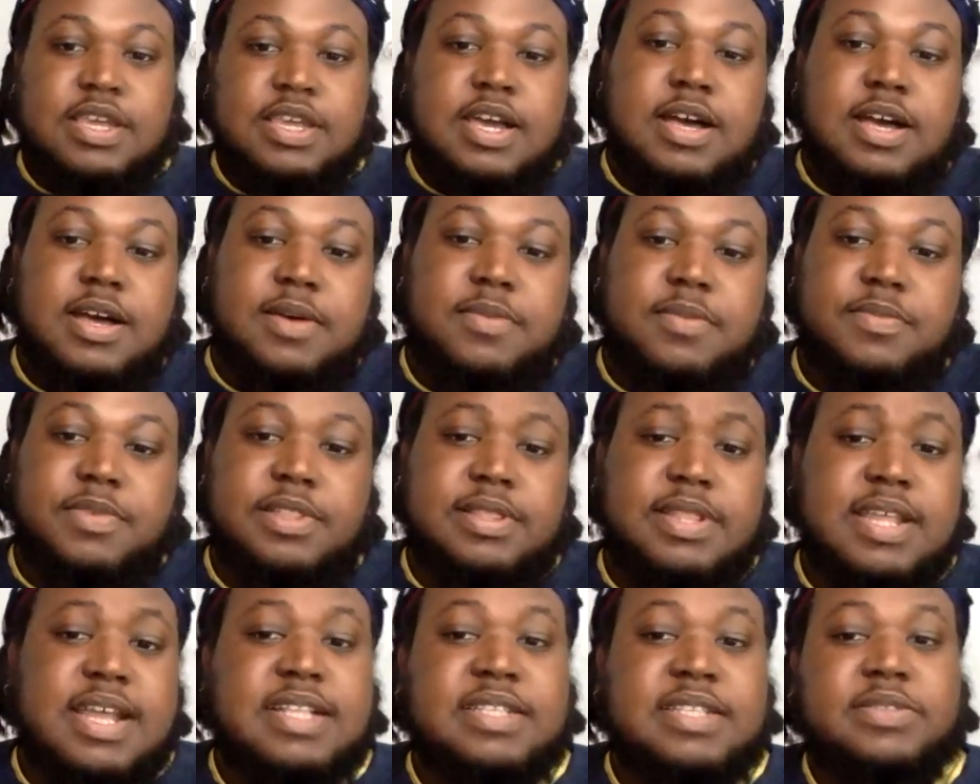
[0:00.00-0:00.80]

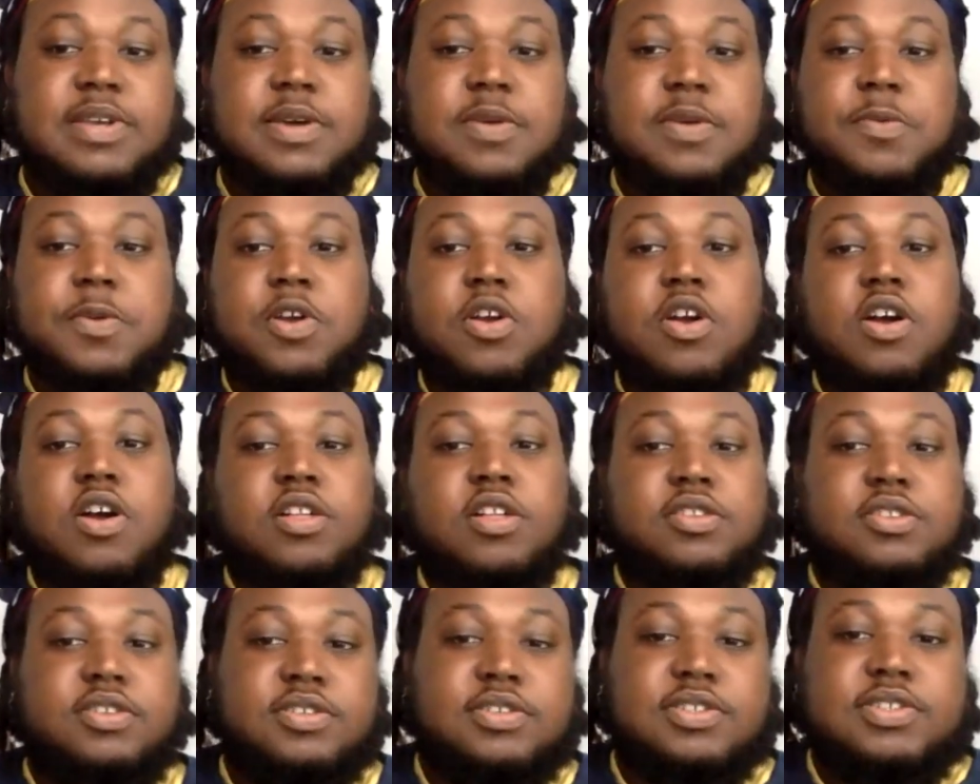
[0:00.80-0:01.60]
And that's why we're
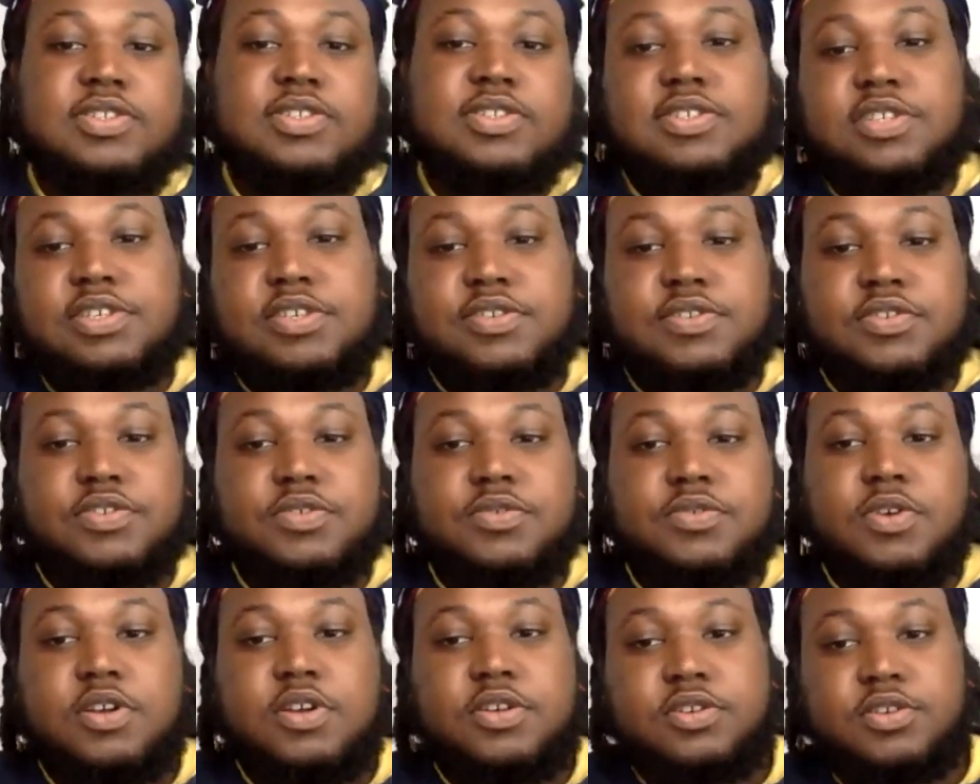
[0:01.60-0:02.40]
calling on the City of
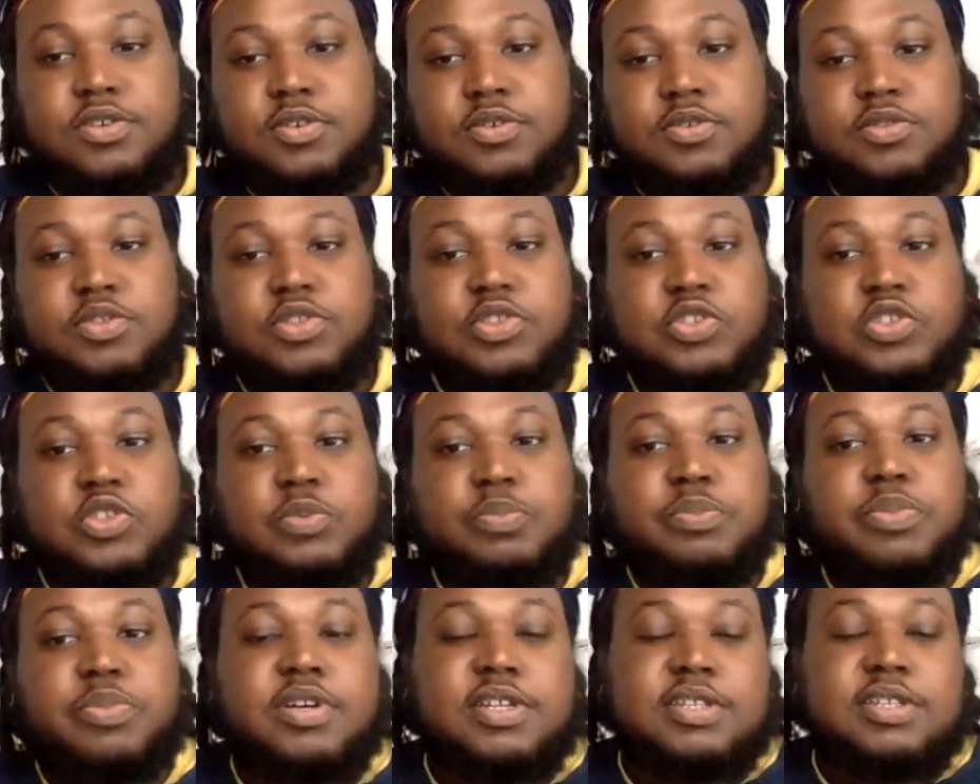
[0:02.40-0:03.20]
Toronto to
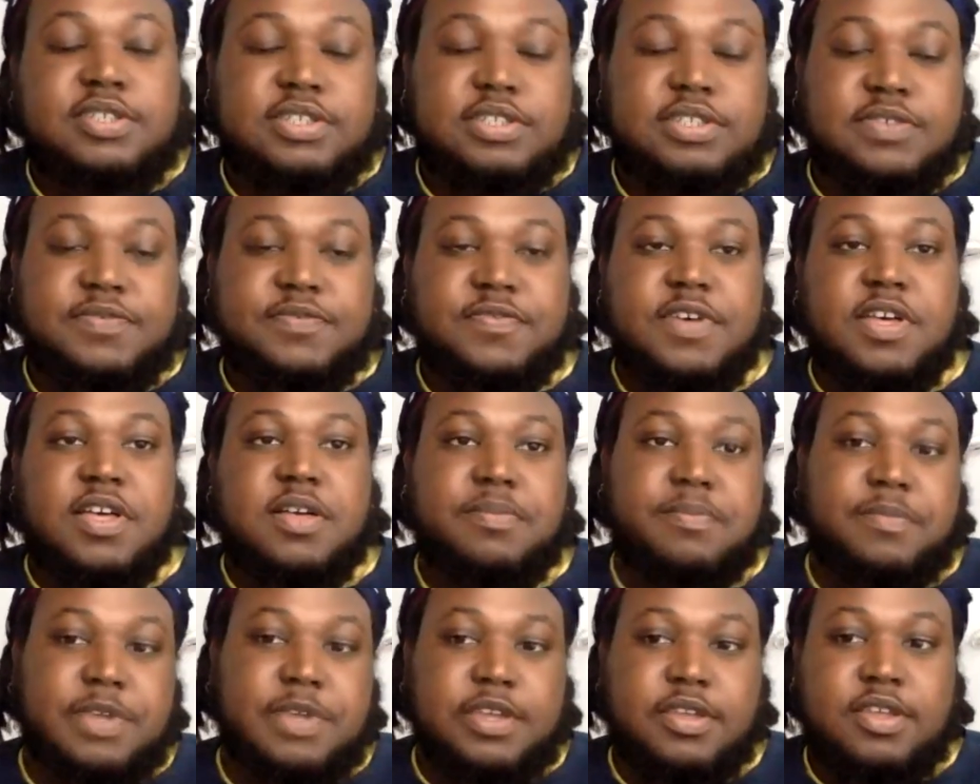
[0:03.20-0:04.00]
support the
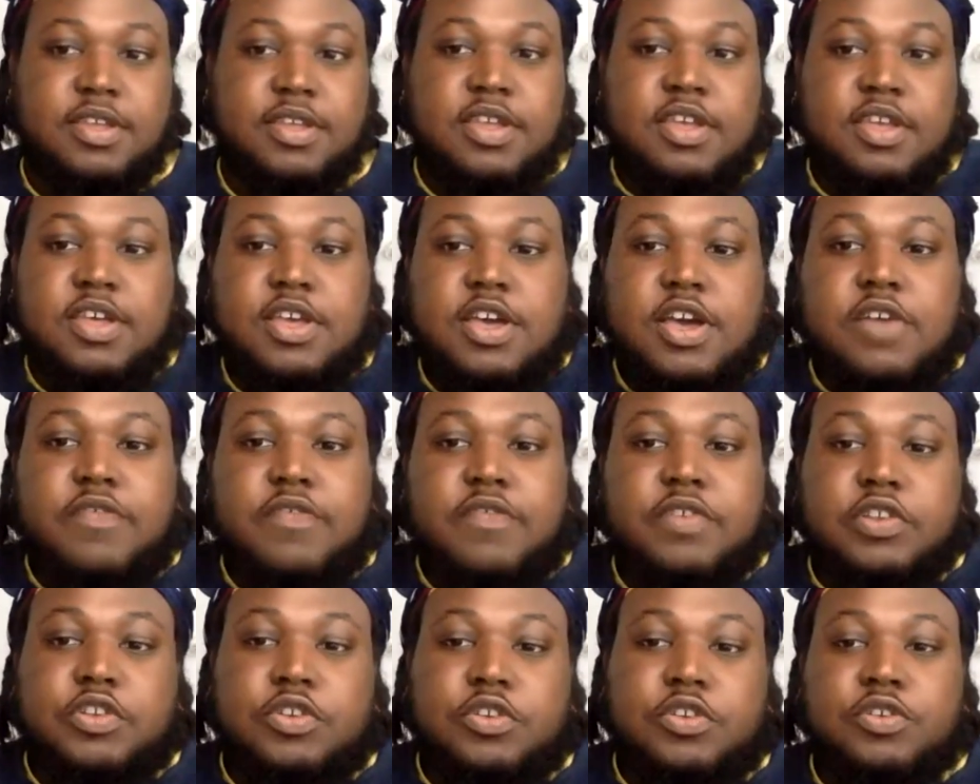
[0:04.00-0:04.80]
development
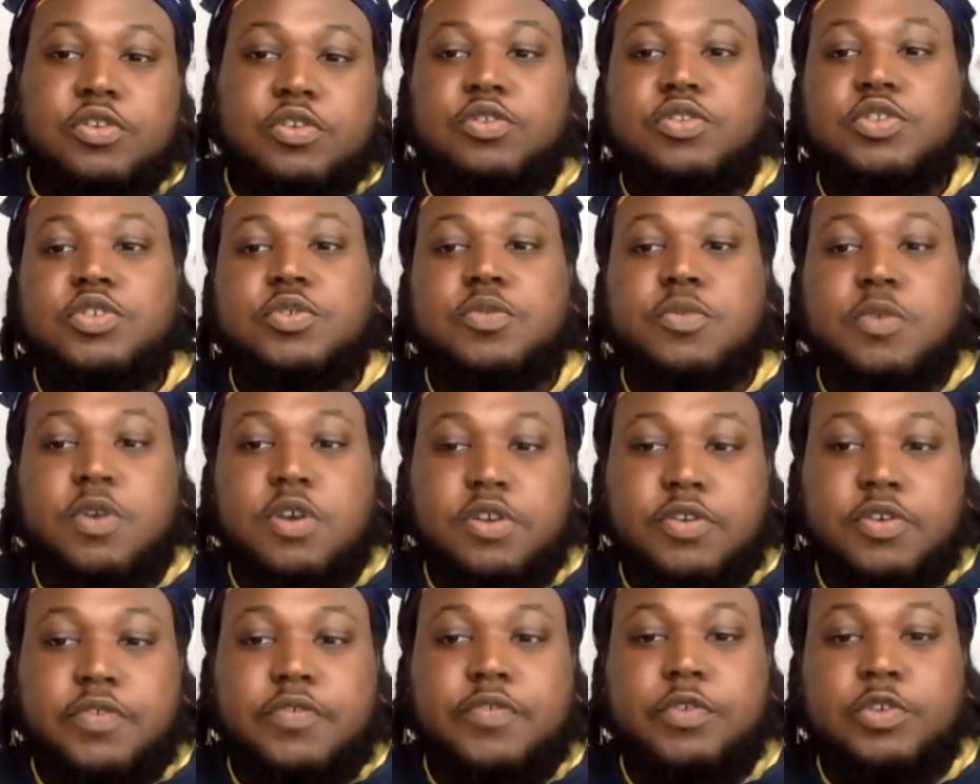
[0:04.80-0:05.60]
of a new
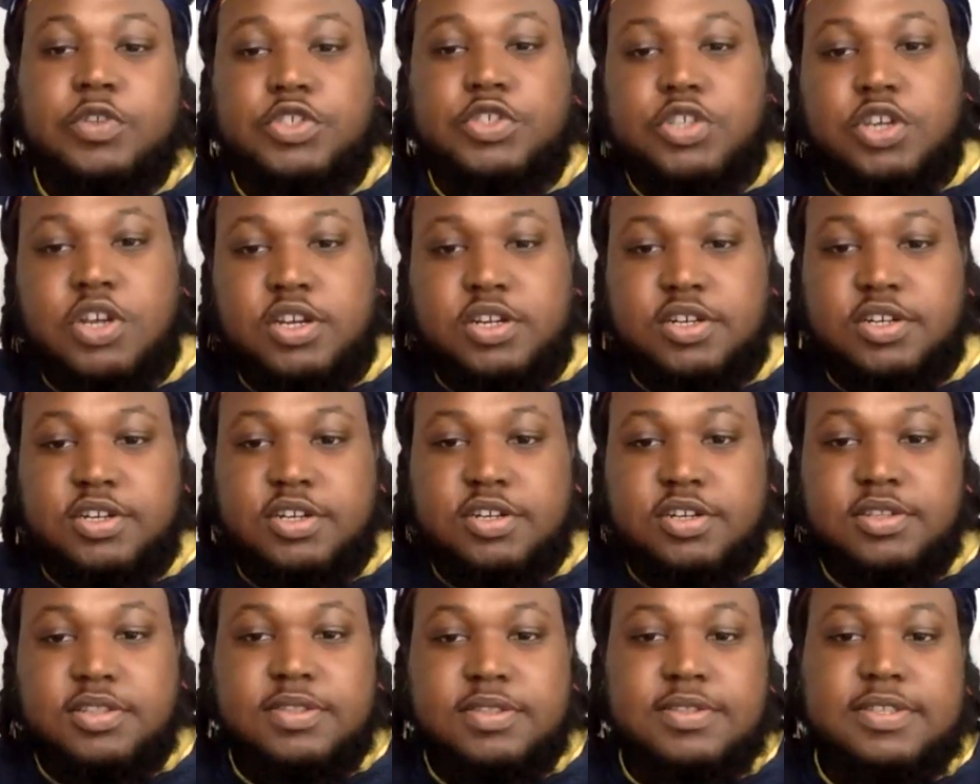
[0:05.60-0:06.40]
Toronto food
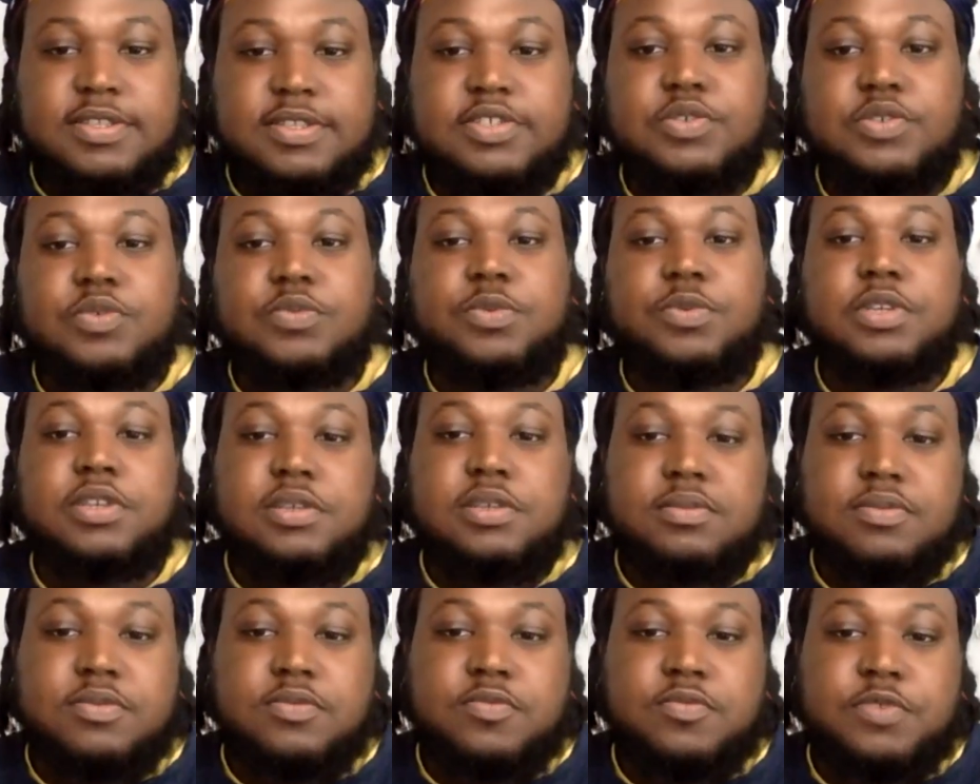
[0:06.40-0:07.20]
charter that's
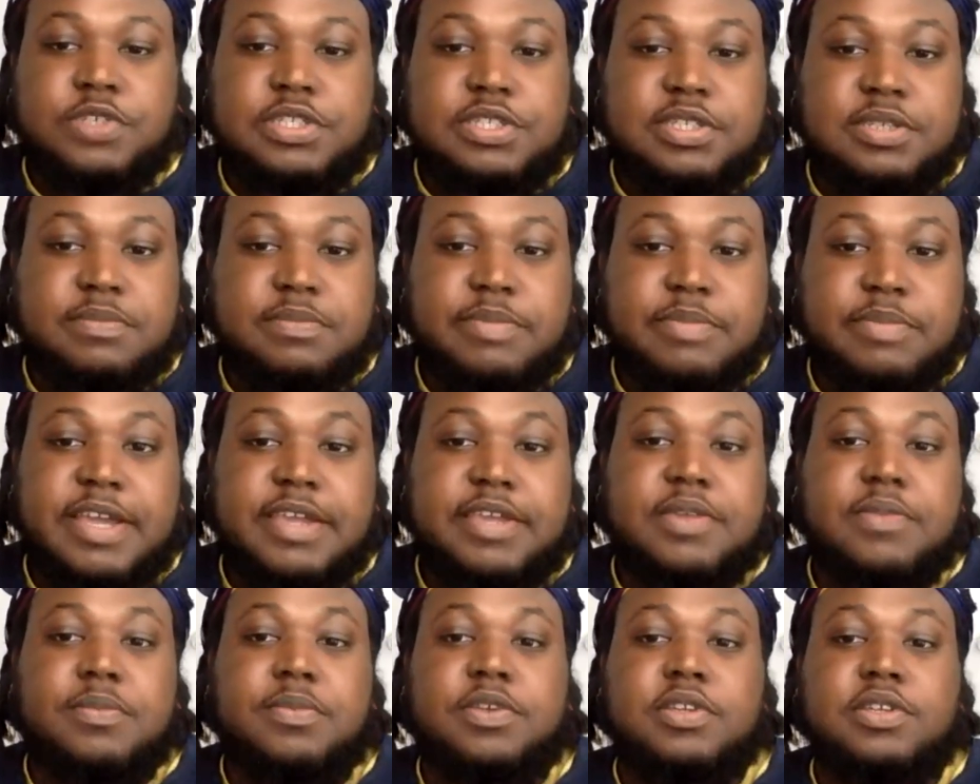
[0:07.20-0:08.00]
written by
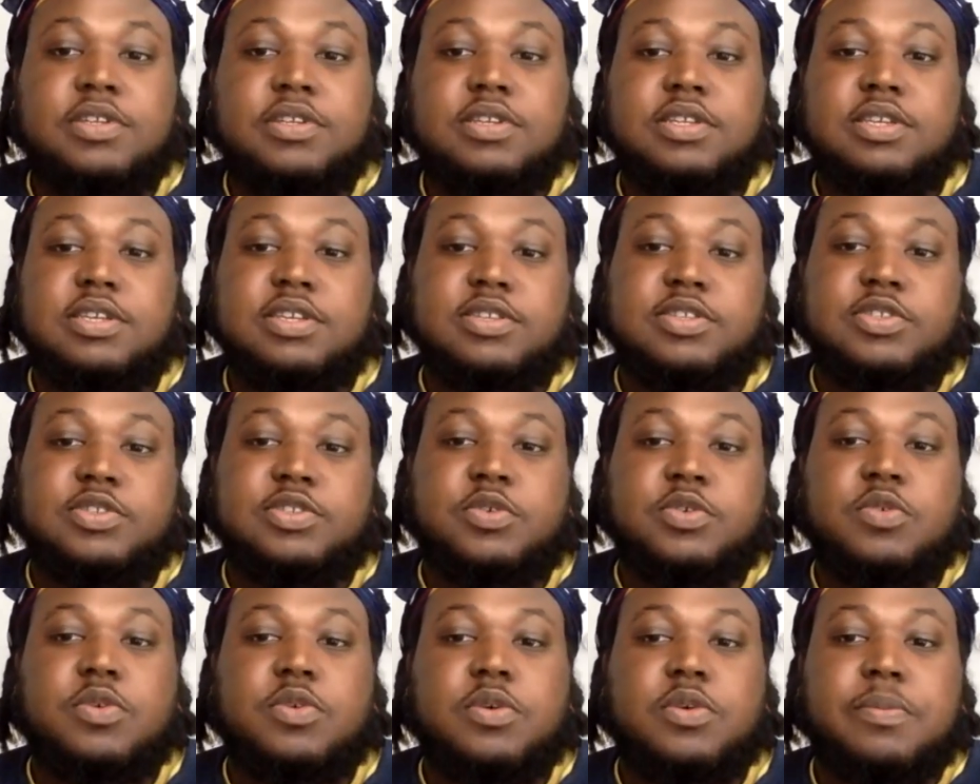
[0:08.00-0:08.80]

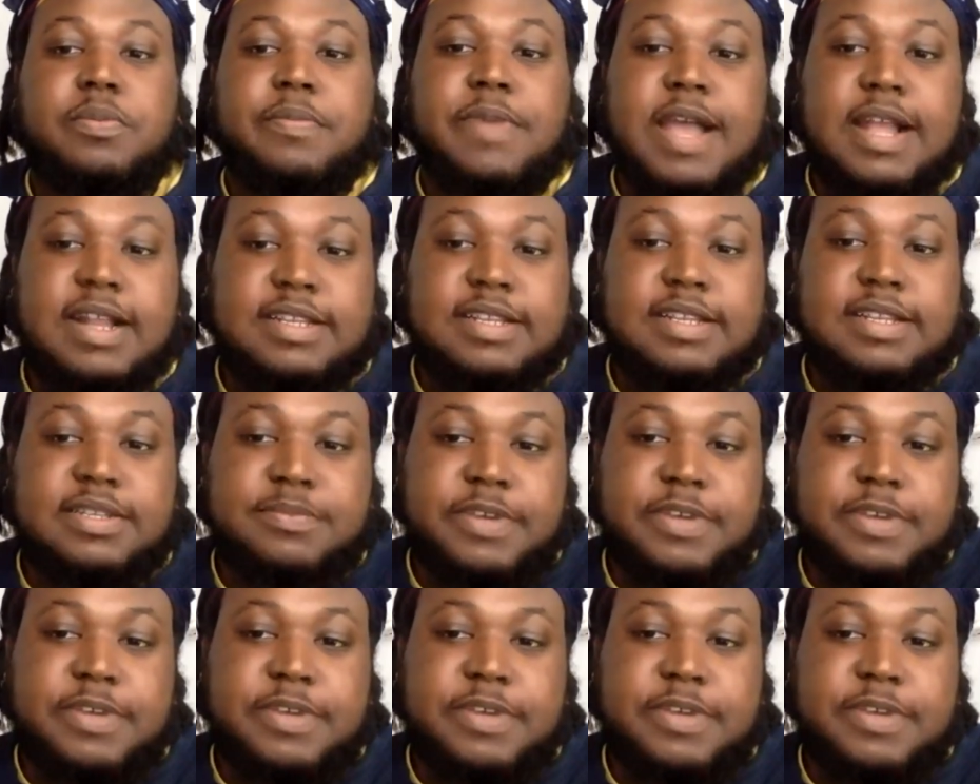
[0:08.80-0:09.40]
communities who are impacted